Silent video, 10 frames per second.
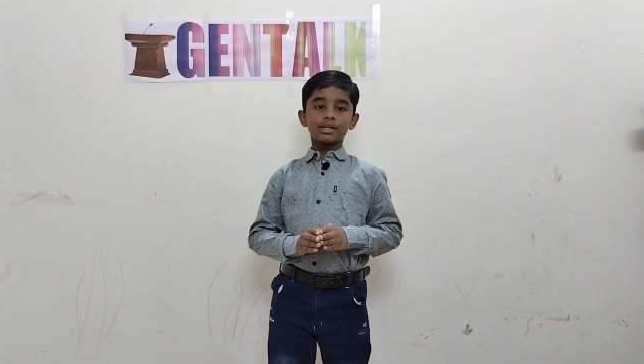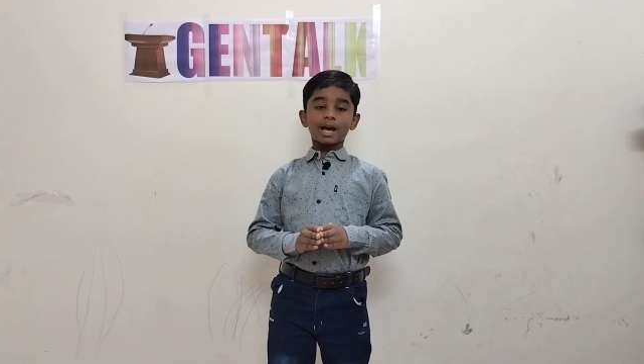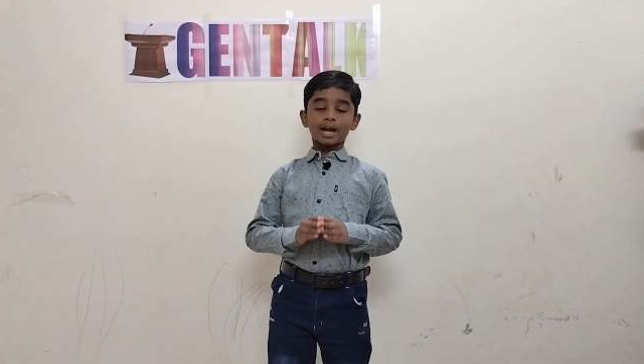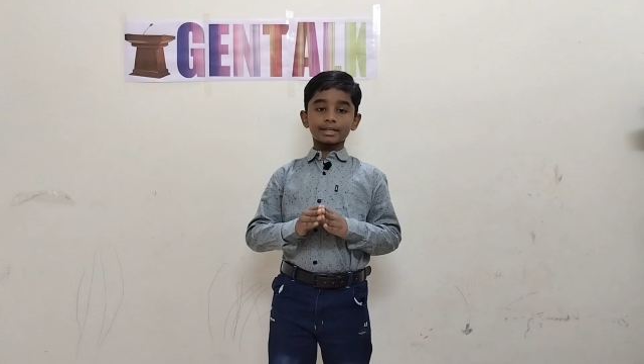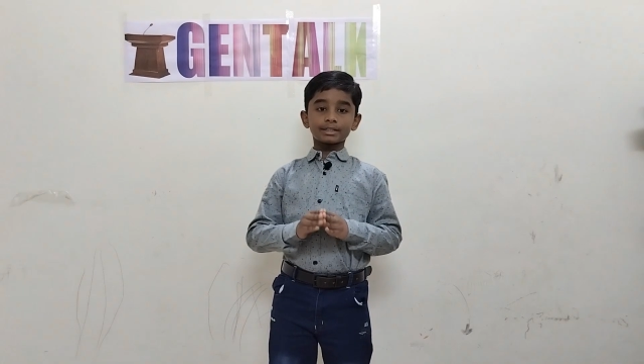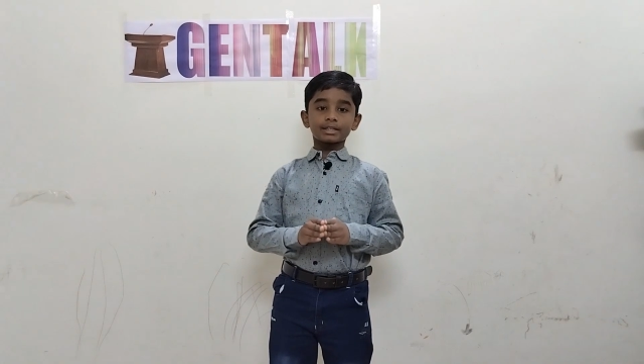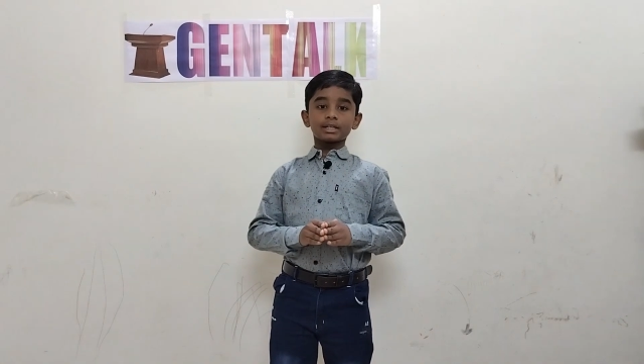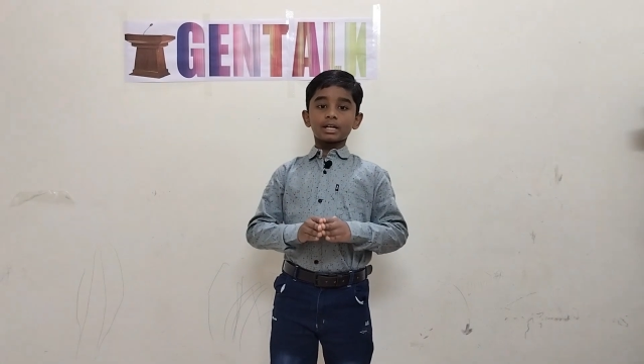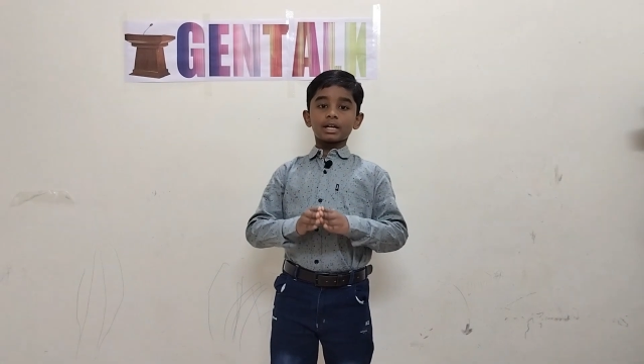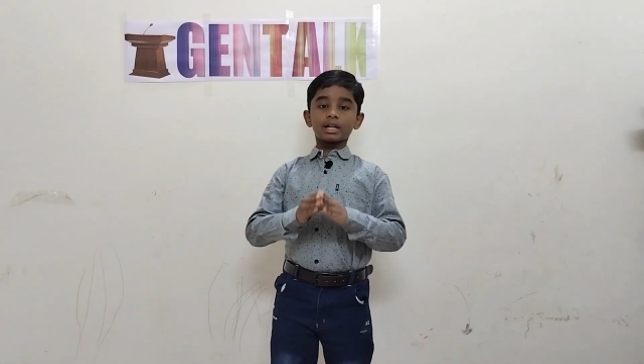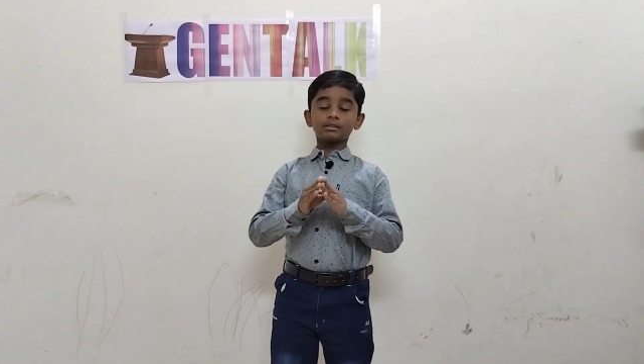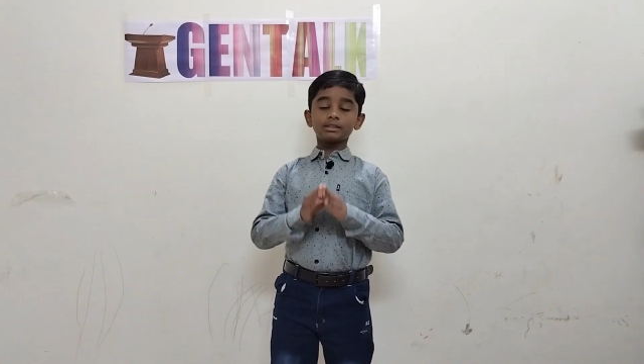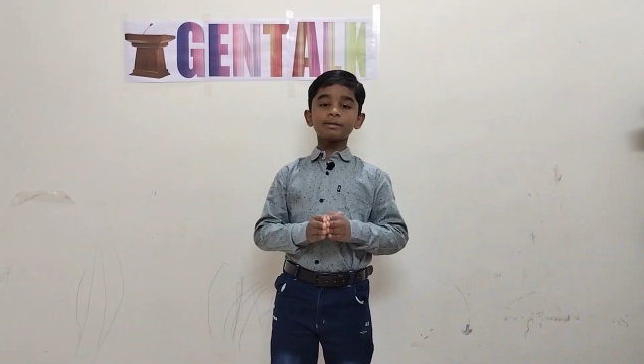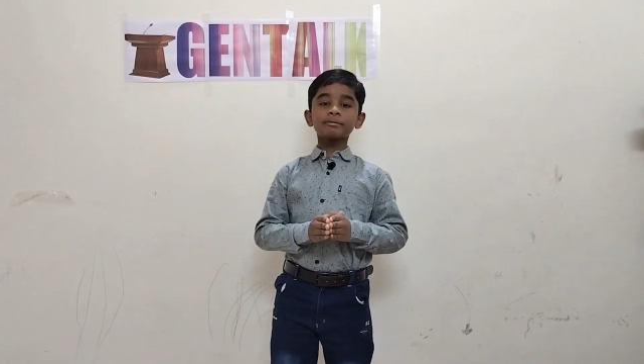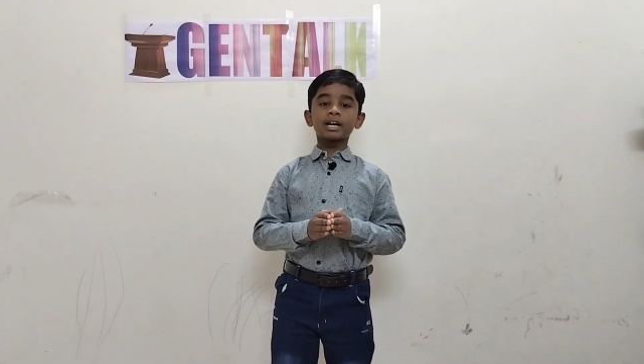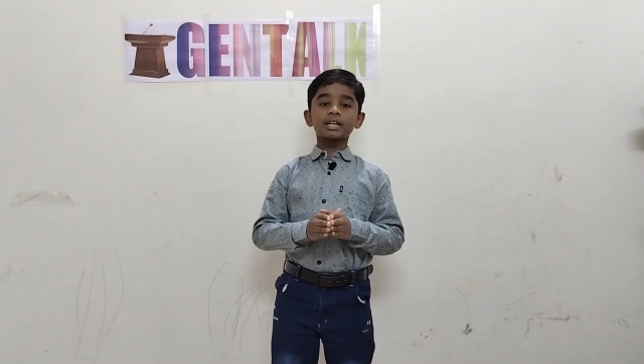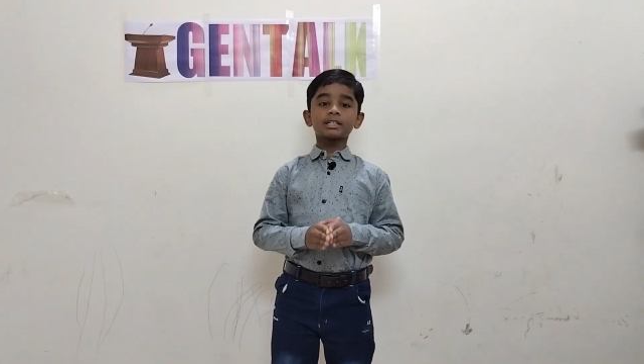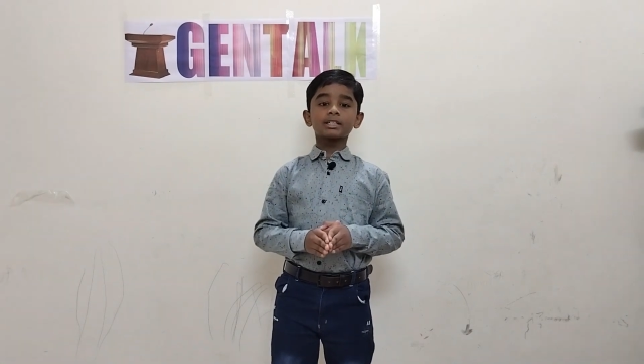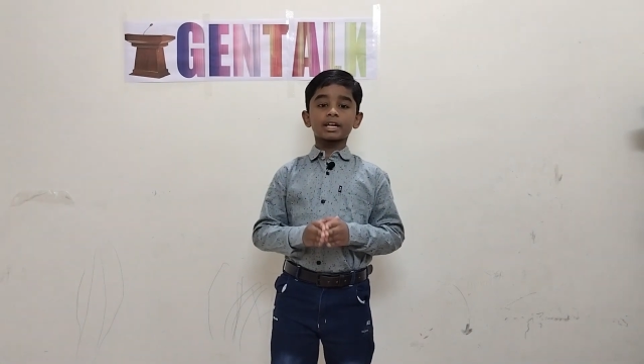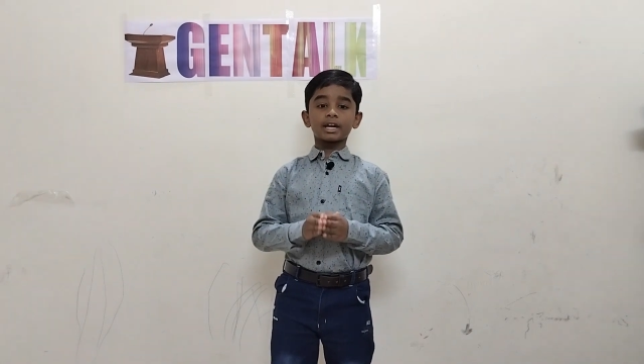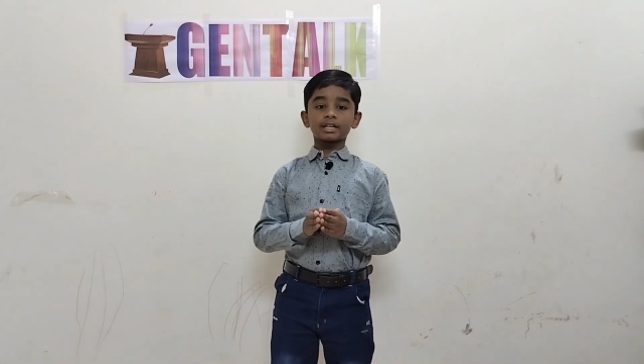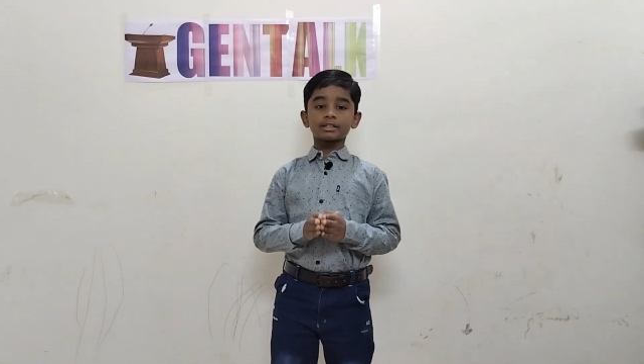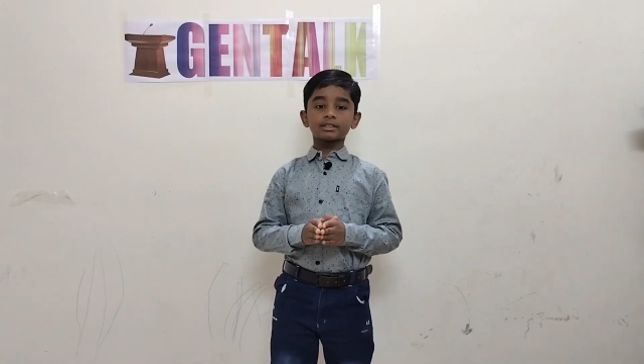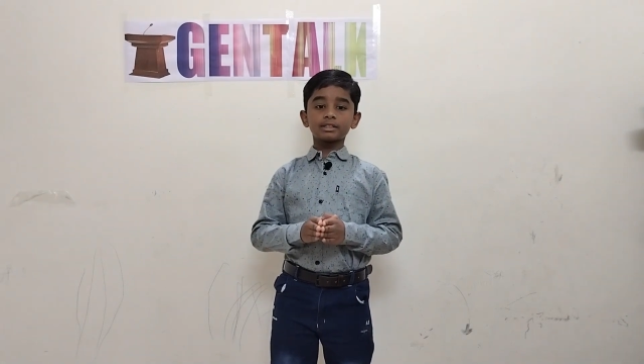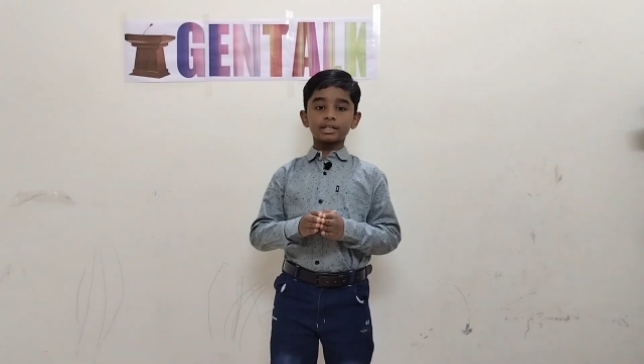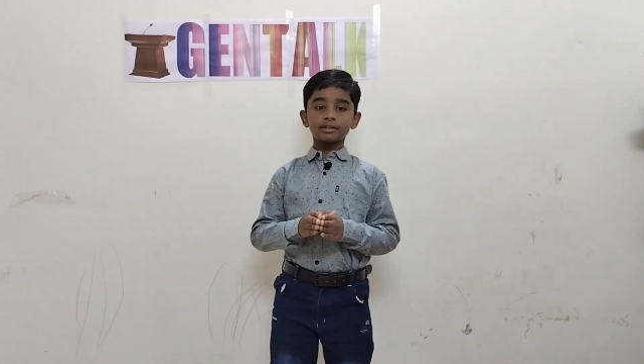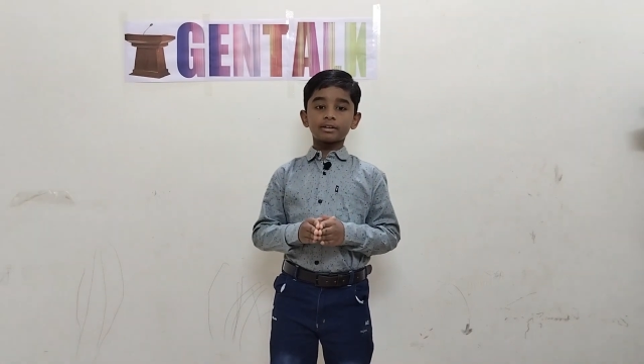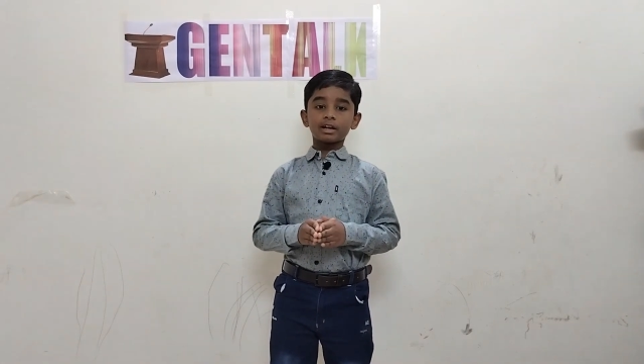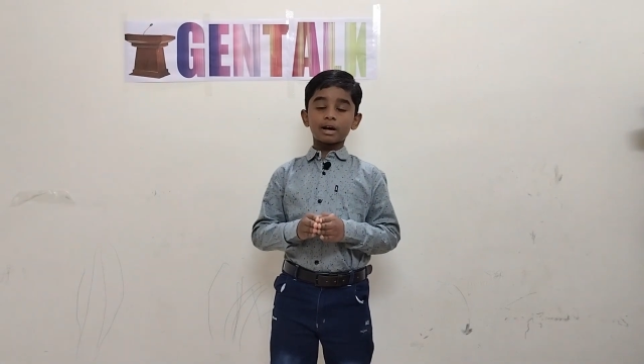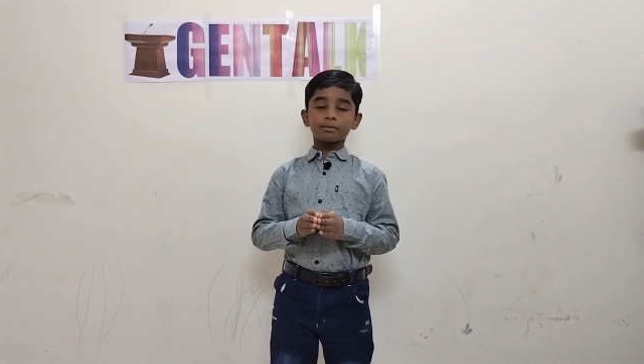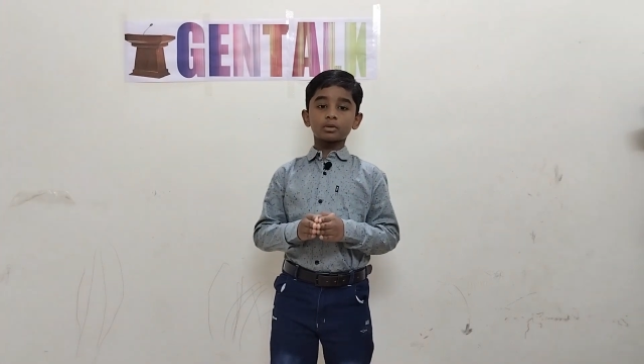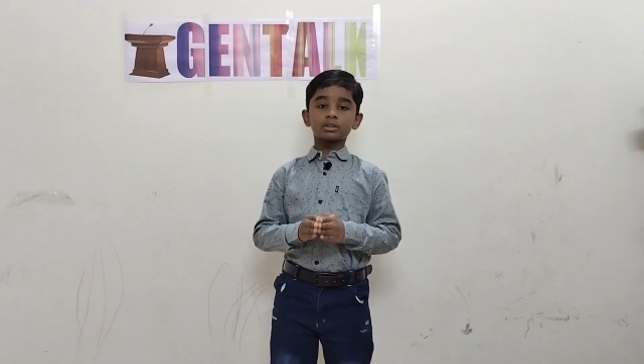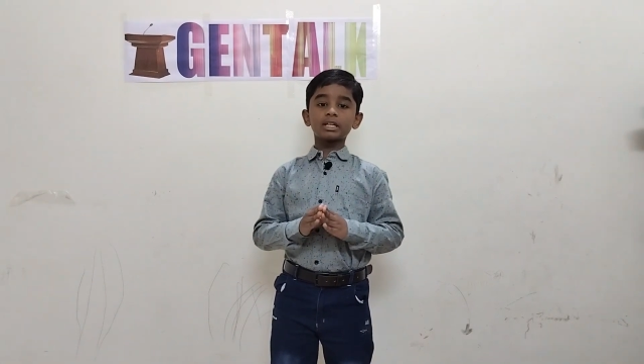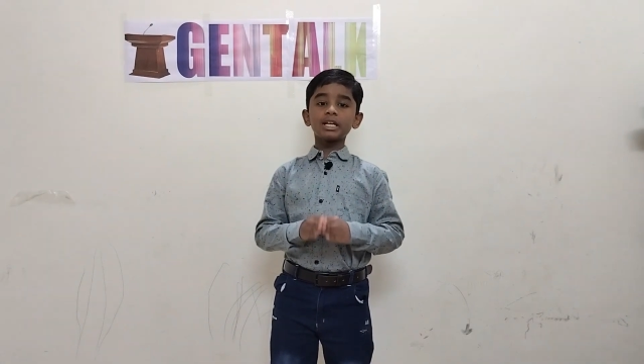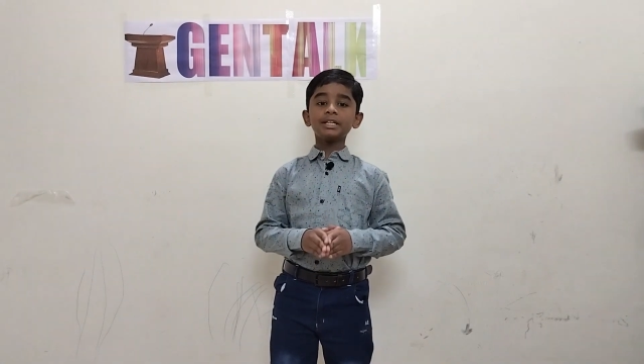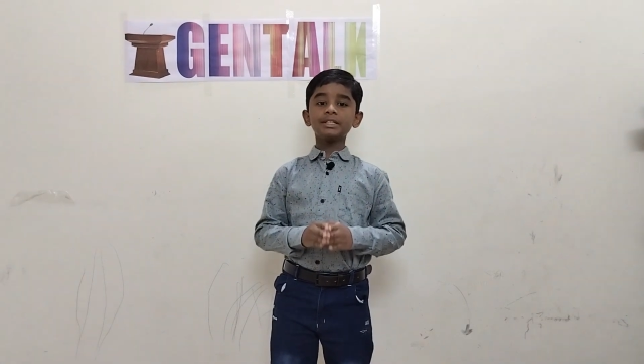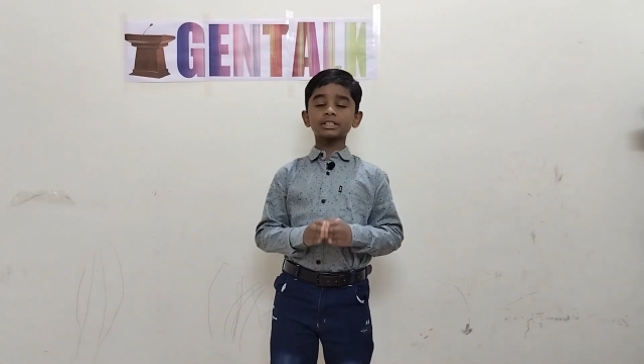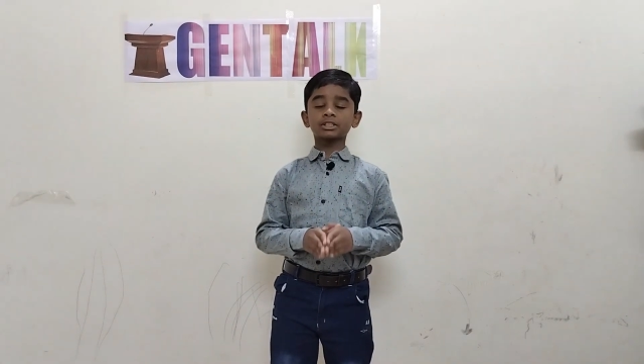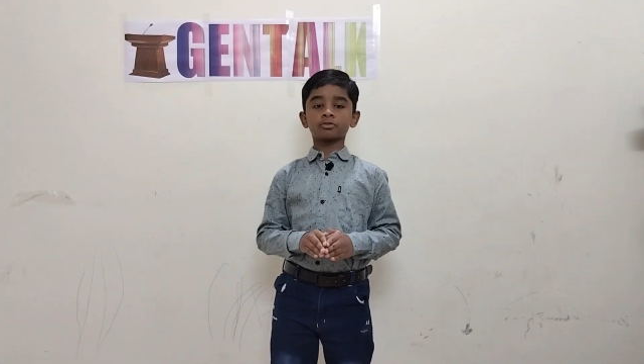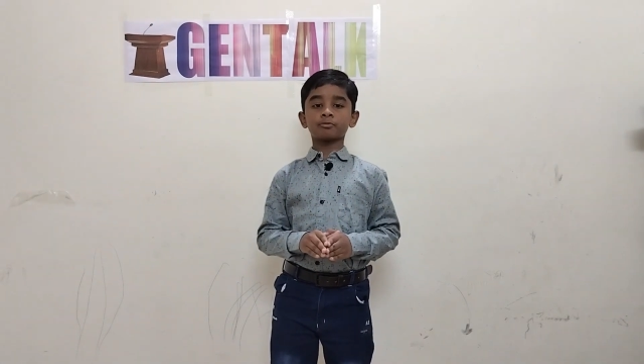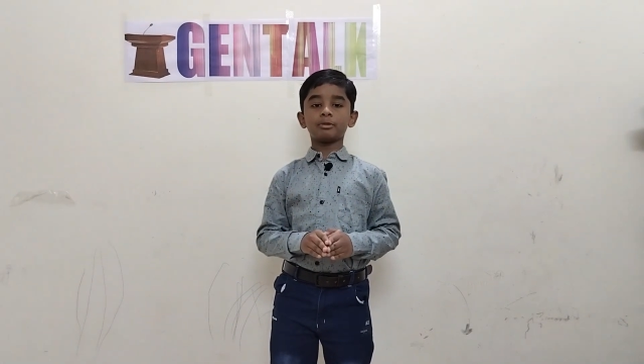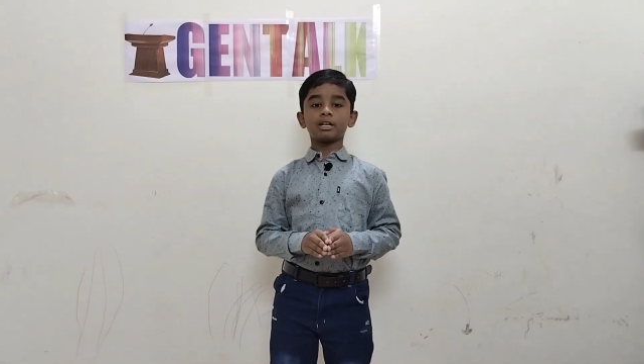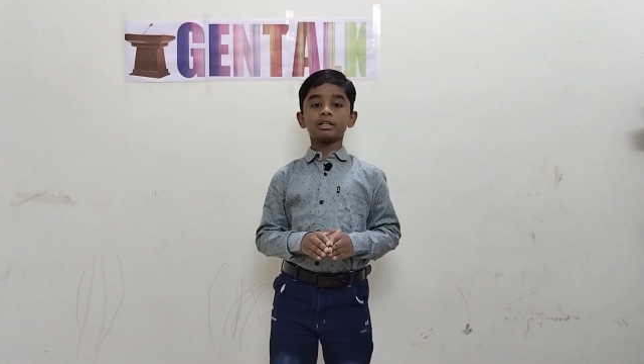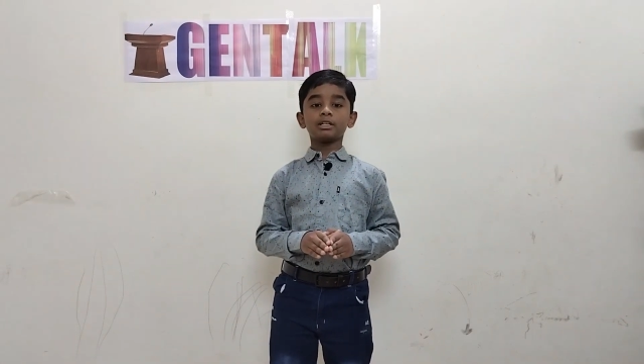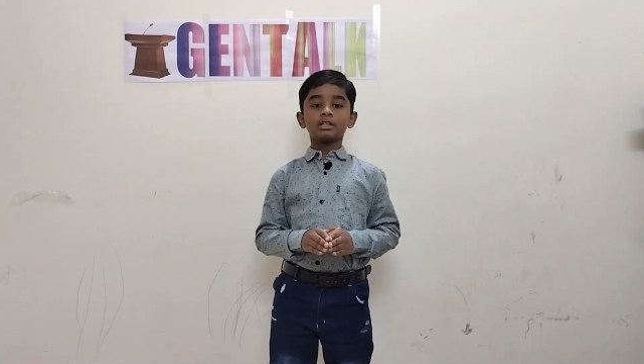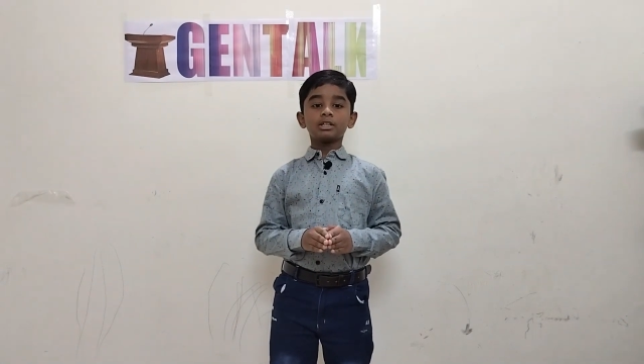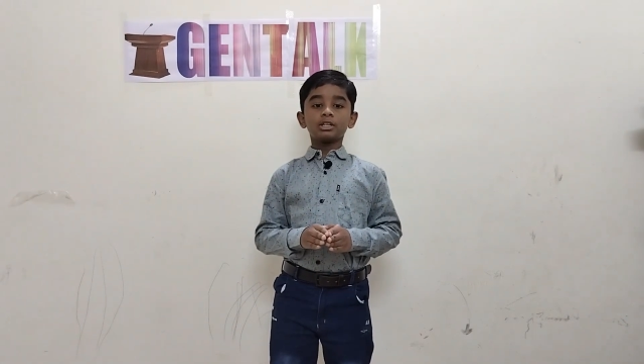And healthy man can give about 3 liters of blood